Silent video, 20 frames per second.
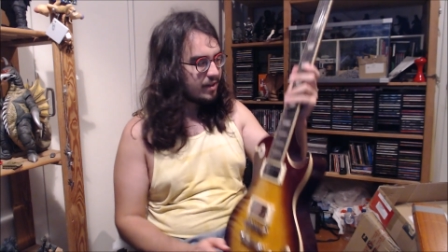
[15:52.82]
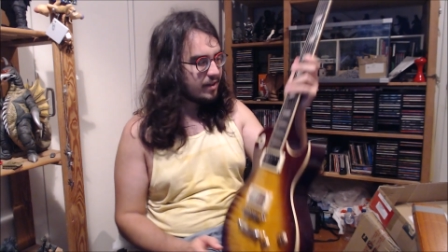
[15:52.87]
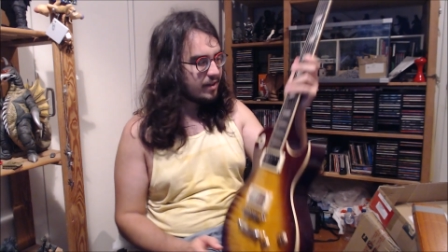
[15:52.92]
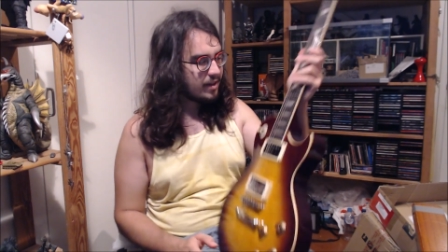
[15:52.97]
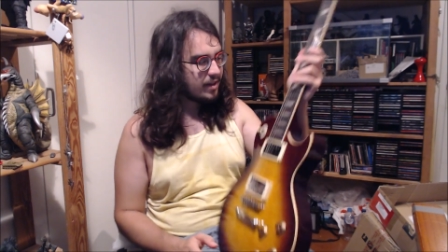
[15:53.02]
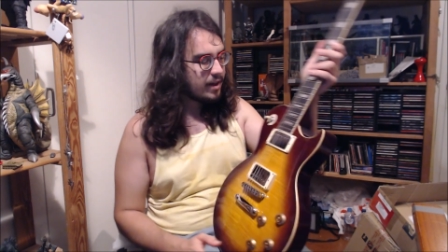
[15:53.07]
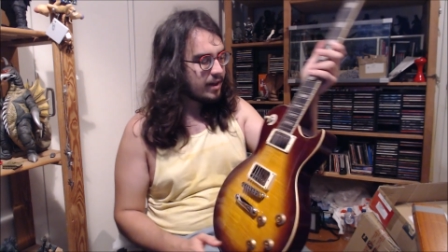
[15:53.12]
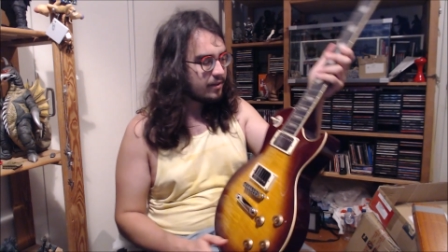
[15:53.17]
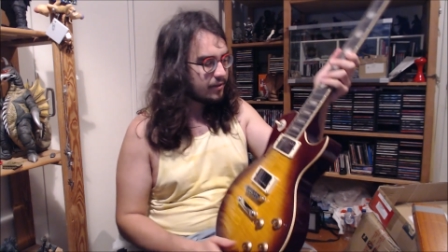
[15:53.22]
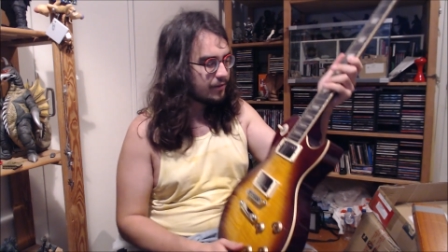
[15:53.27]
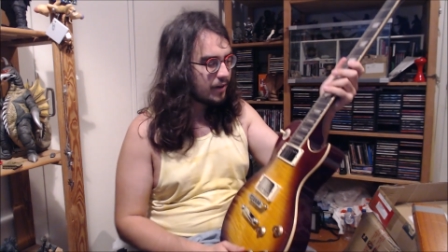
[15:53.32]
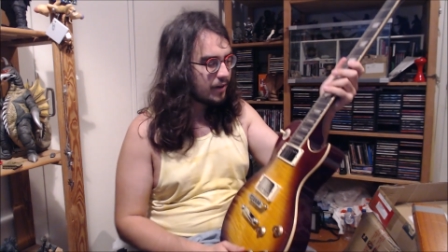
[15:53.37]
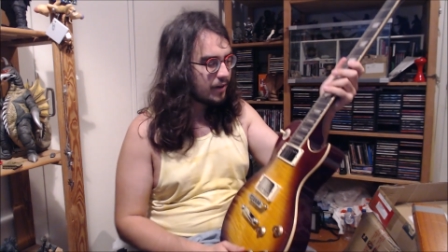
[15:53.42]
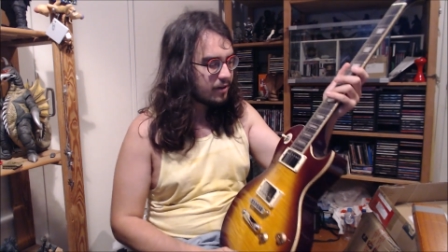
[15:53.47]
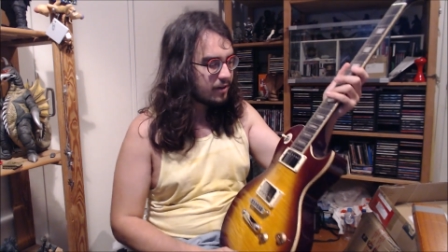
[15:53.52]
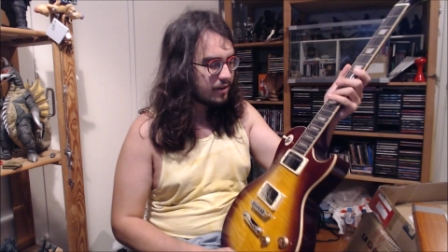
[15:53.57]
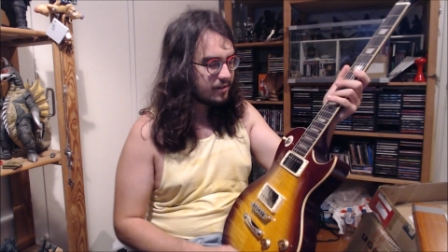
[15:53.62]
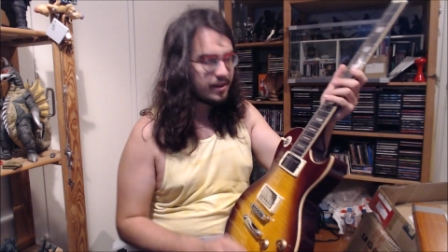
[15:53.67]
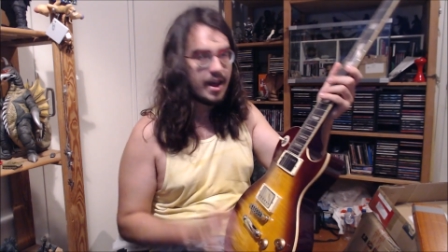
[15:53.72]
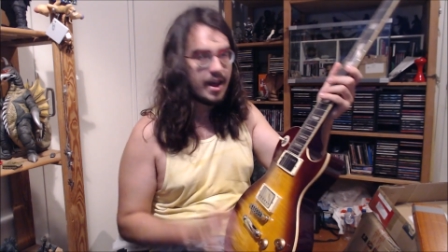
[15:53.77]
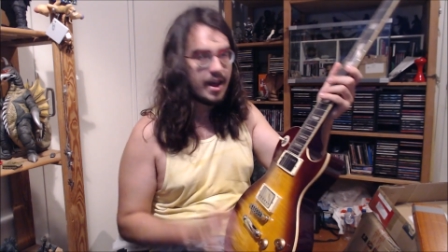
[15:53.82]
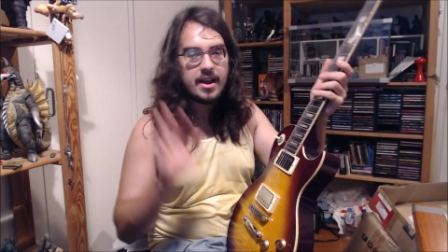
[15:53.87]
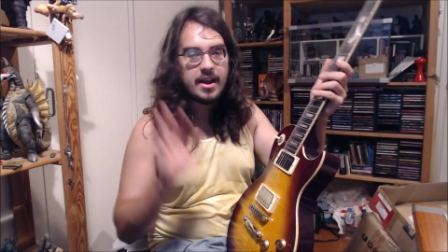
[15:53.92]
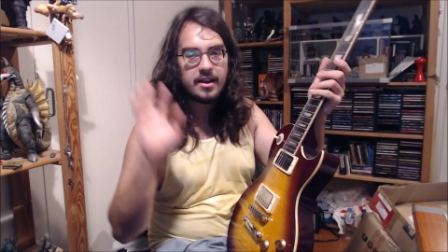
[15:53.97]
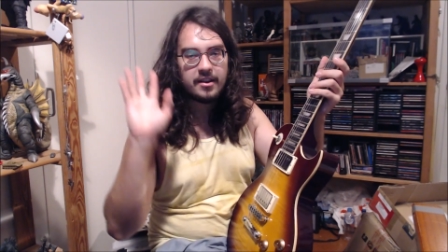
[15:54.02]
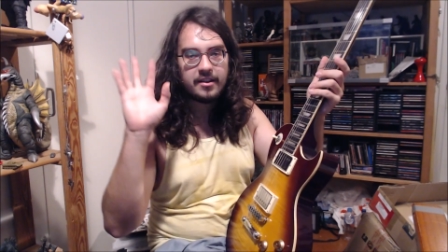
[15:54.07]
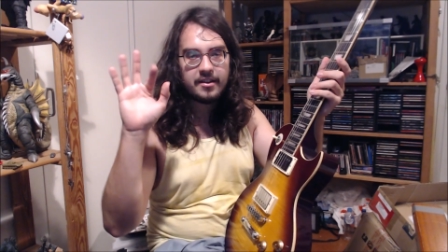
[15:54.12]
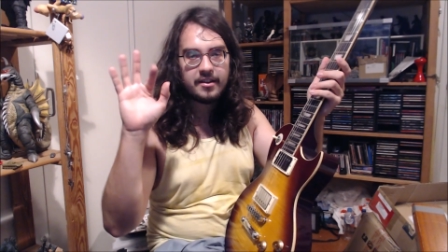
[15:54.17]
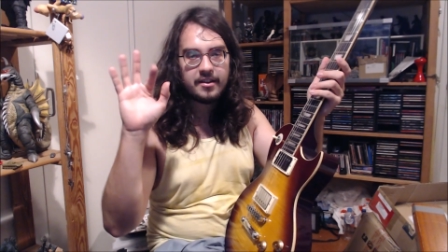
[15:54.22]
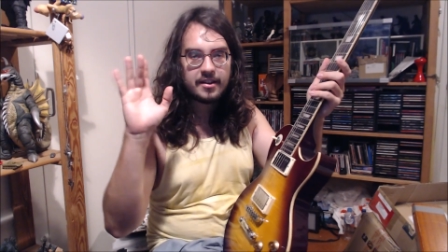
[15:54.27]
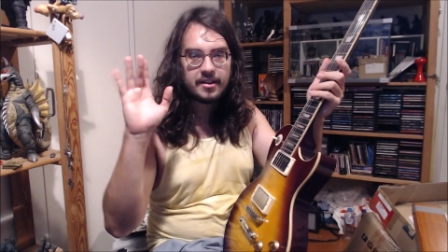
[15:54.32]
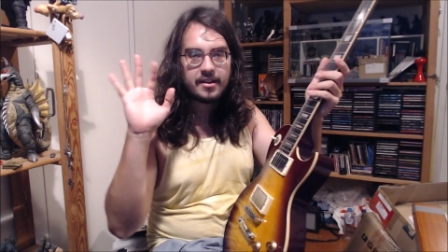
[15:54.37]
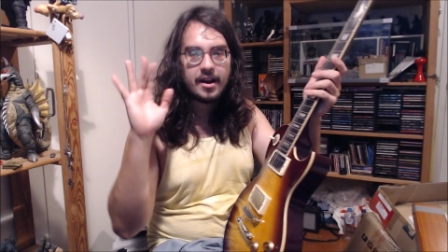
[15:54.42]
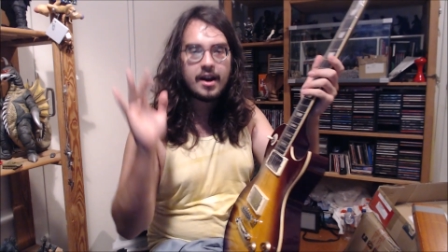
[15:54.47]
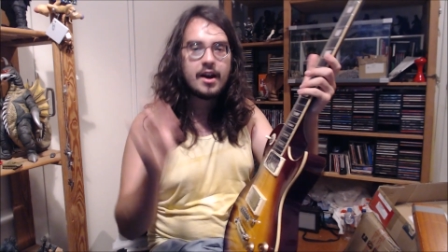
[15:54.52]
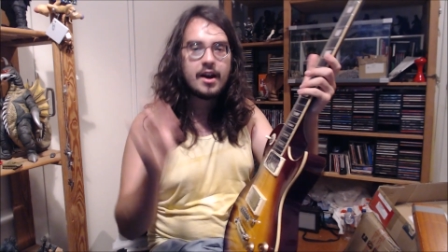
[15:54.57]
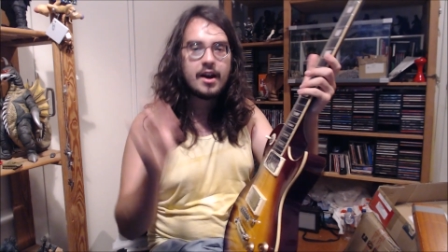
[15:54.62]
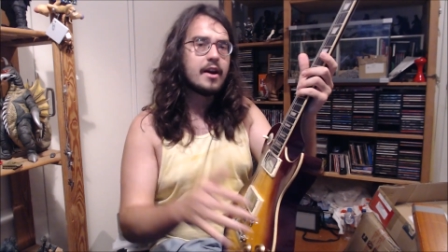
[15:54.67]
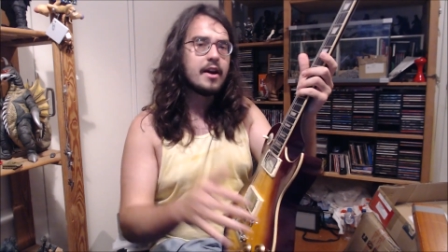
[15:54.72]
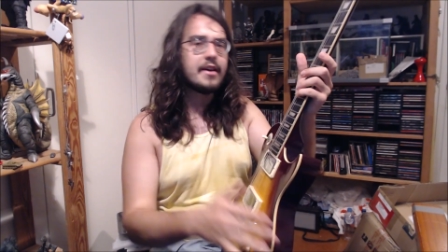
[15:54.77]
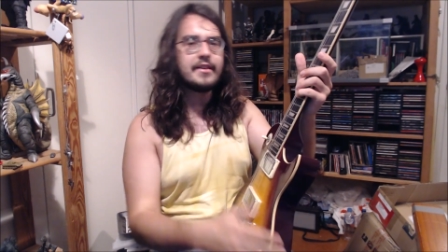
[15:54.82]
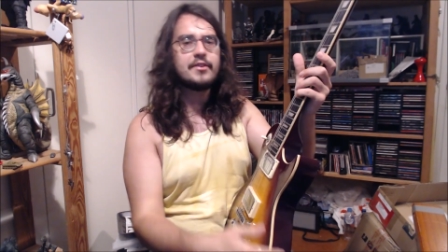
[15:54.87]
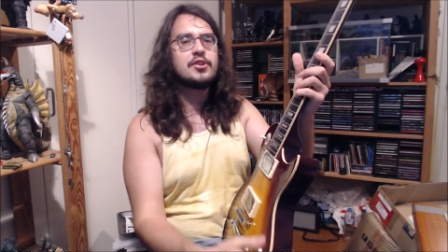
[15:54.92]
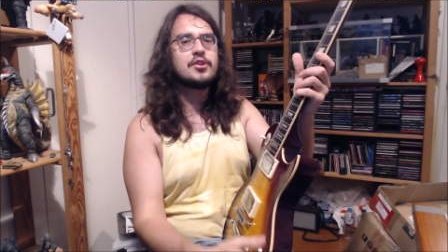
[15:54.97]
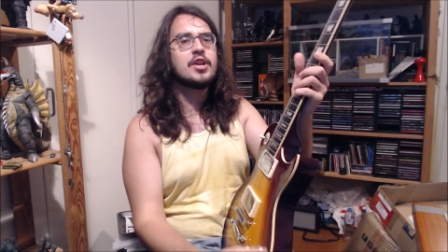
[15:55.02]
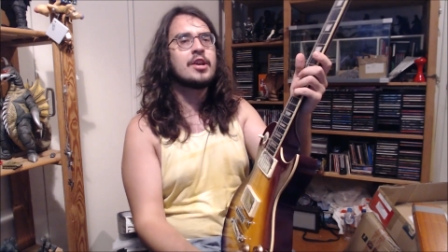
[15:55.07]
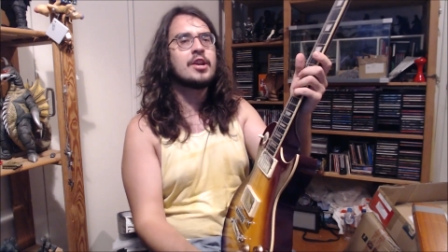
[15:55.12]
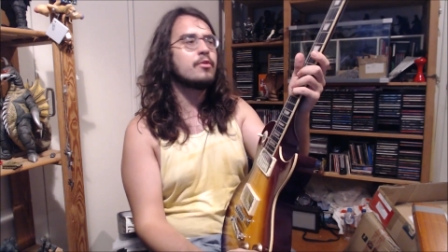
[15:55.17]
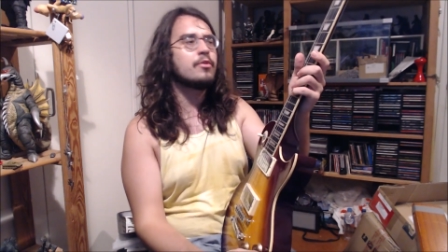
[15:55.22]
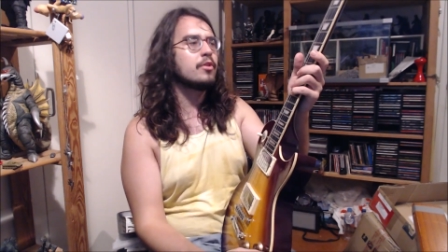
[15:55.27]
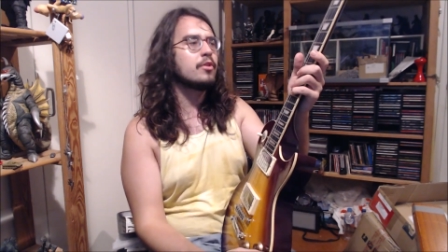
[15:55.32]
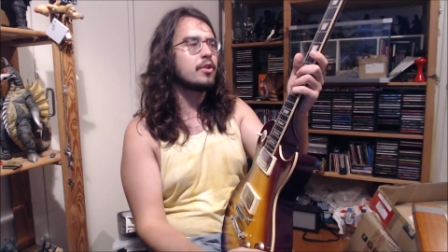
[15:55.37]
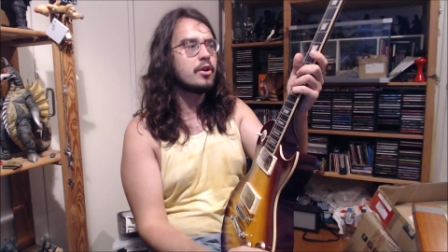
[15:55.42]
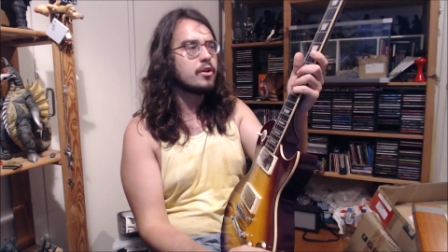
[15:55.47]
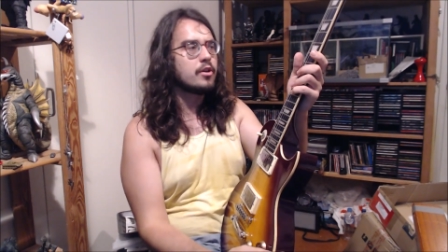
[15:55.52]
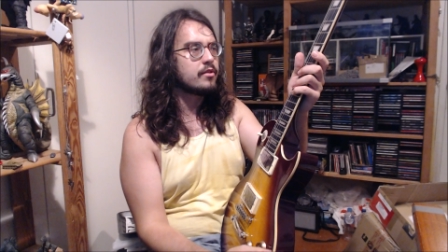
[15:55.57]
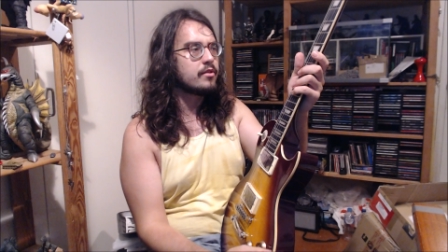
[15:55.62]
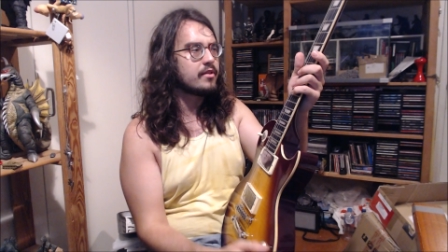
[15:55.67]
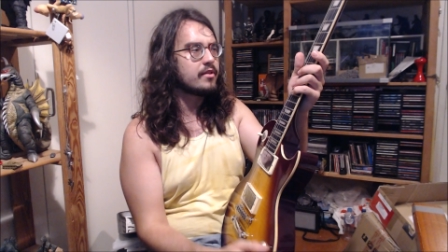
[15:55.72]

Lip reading: As far as a guitar in general goes,